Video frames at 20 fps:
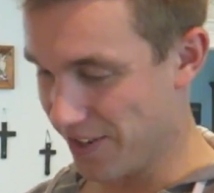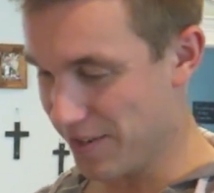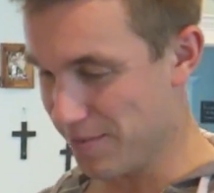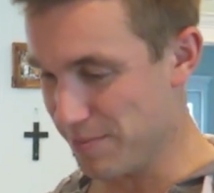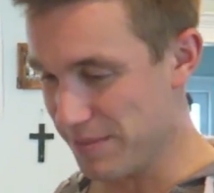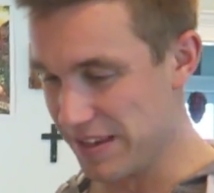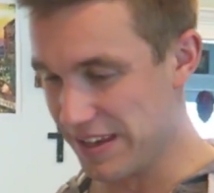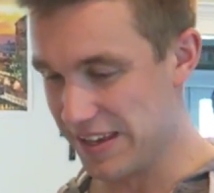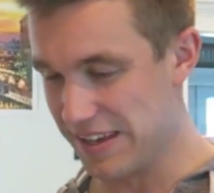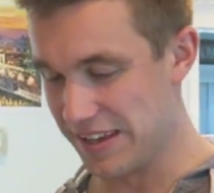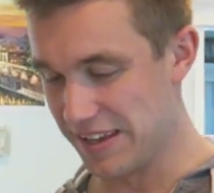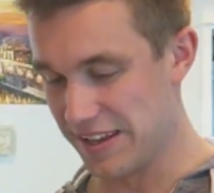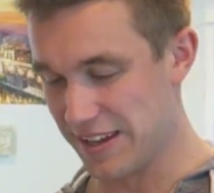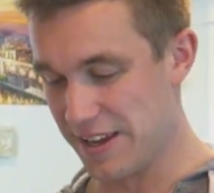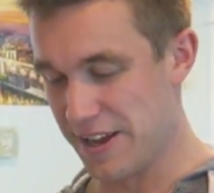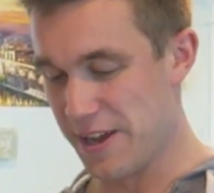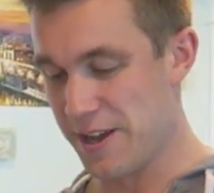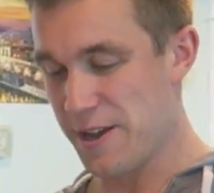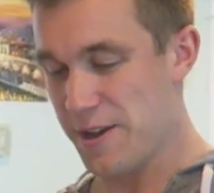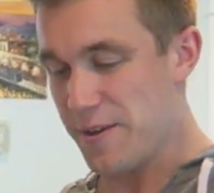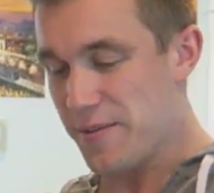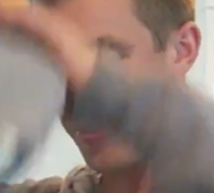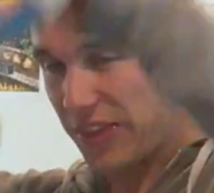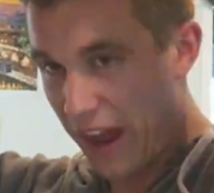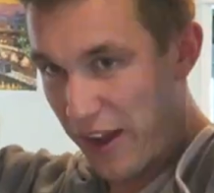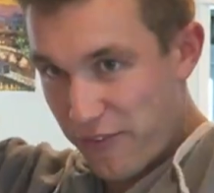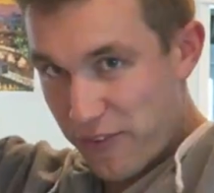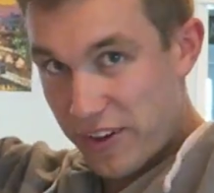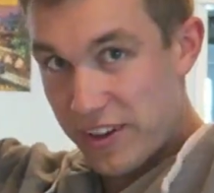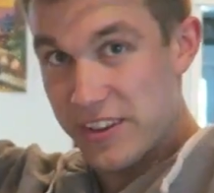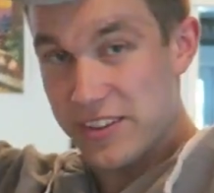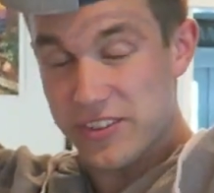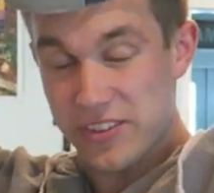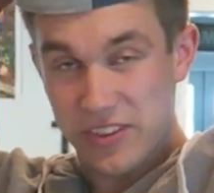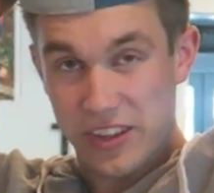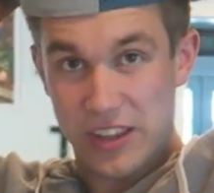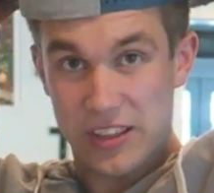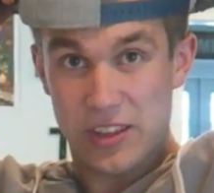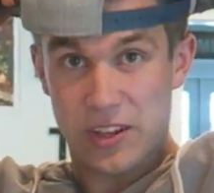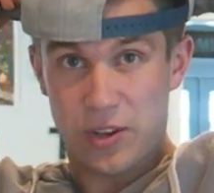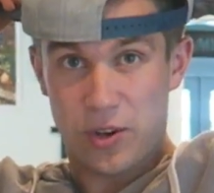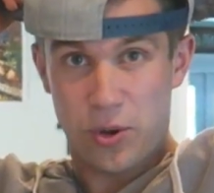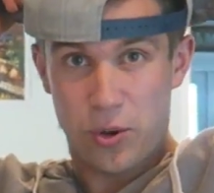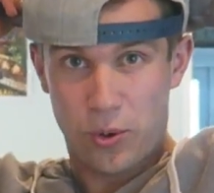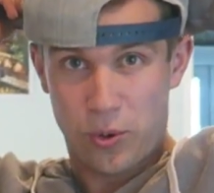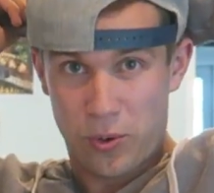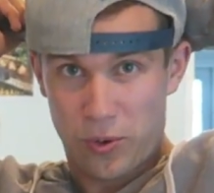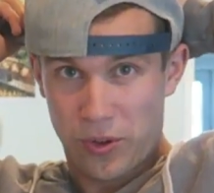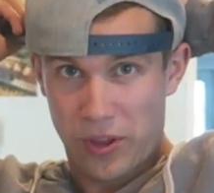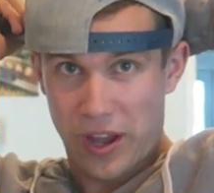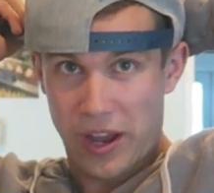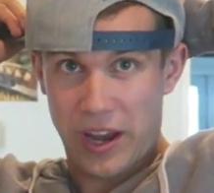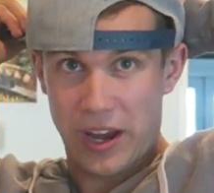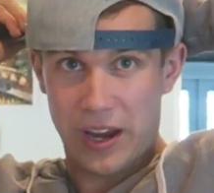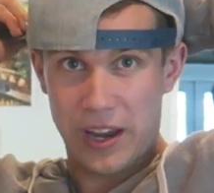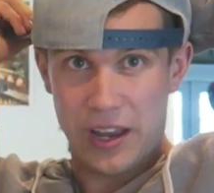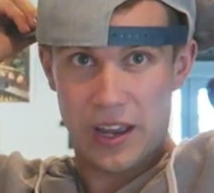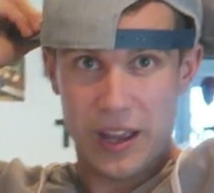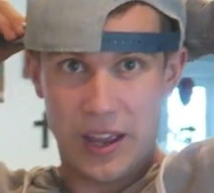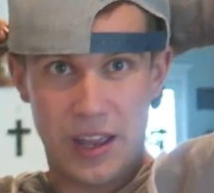on me. What? I feel like this is like the.